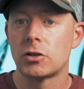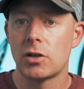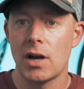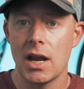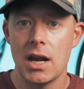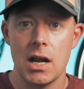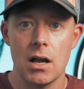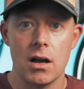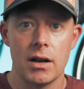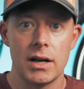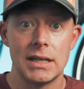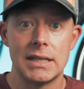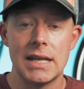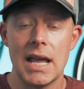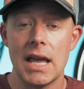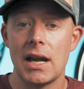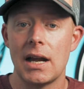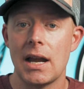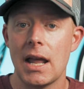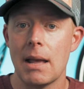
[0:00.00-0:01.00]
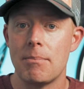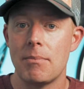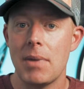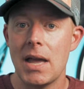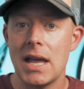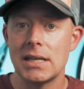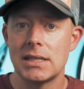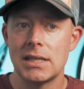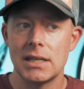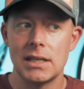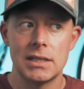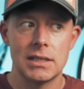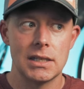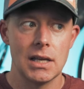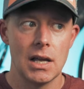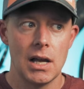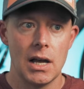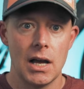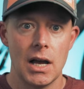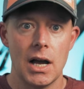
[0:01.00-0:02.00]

training on a day-to-day basis,